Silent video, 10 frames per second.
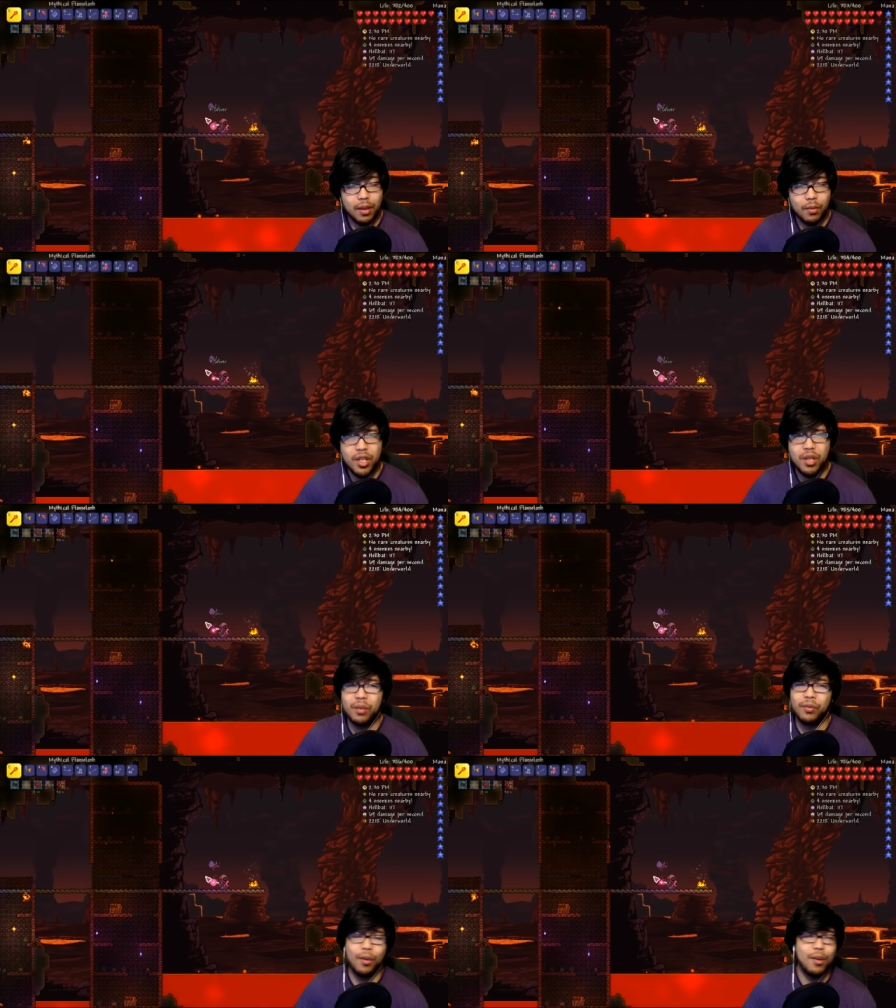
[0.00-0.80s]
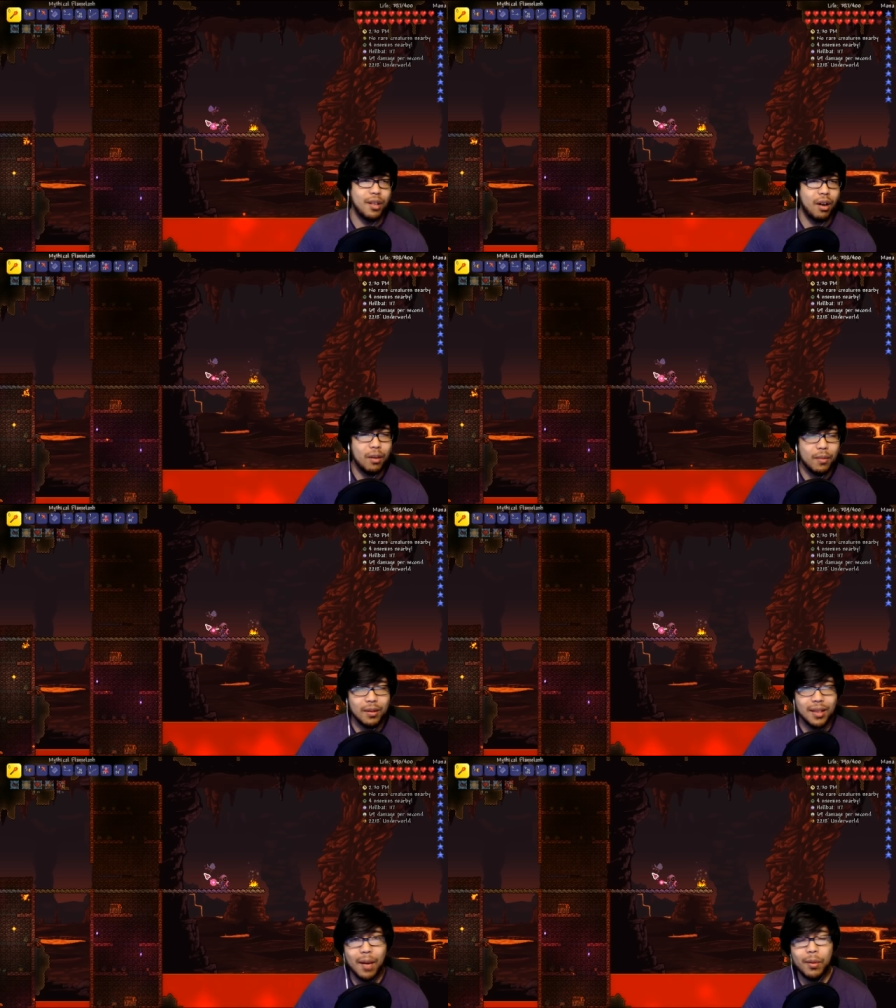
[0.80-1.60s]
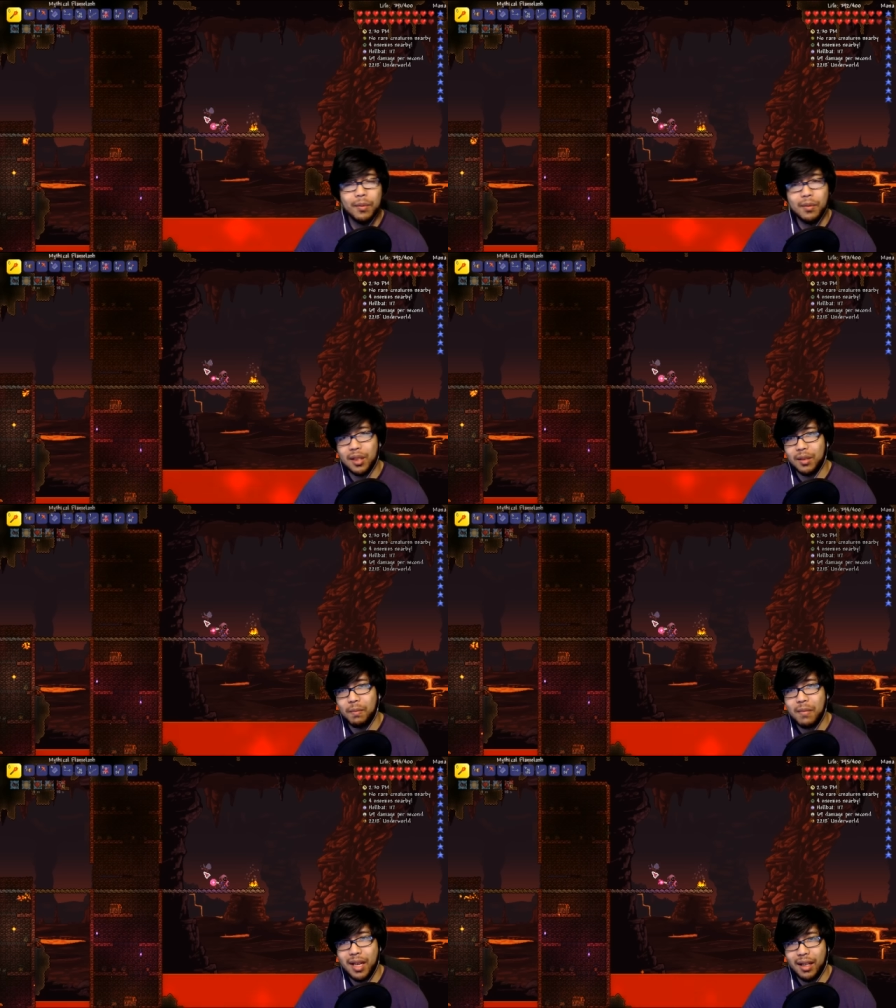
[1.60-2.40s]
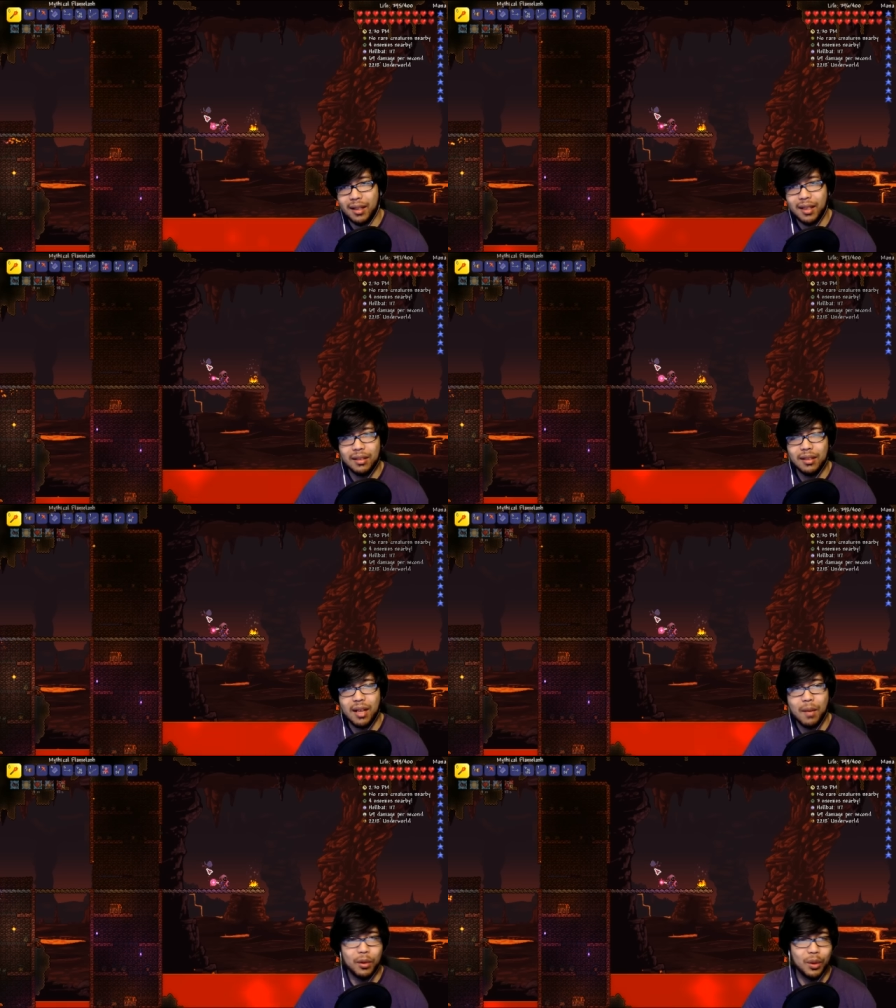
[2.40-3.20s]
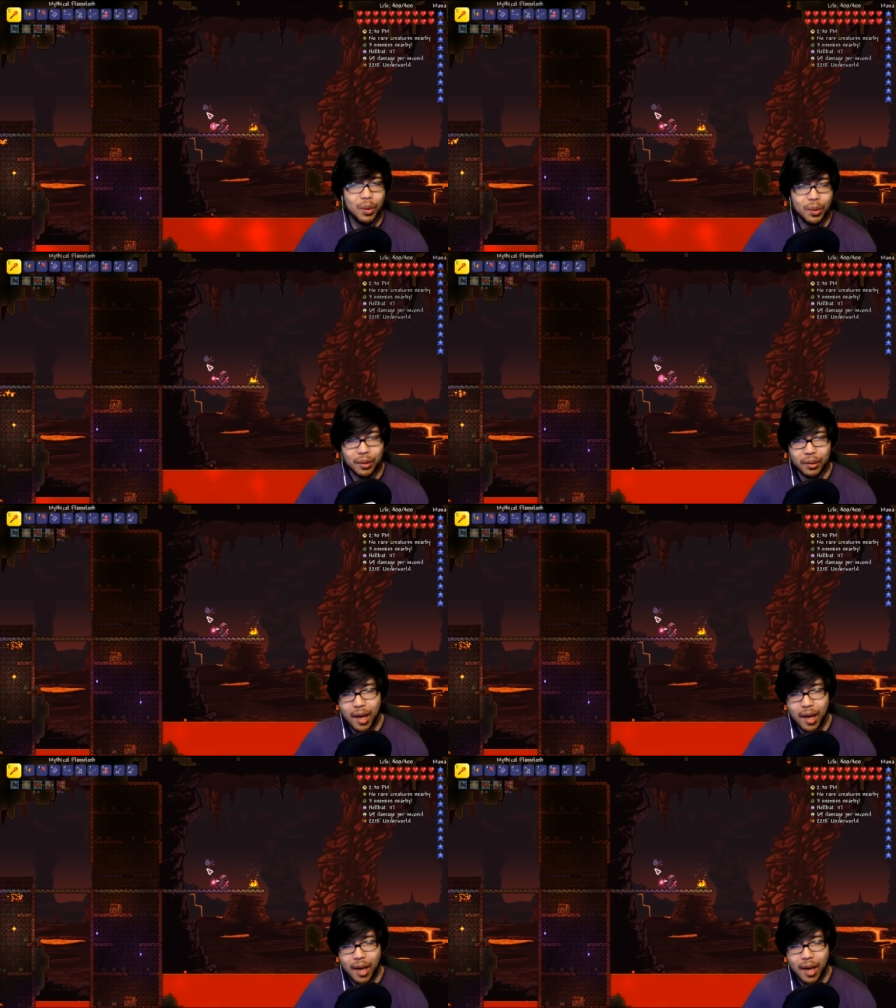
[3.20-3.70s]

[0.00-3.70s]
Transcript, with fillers: I wish you could forge armors. That would just make things a lot more cooler,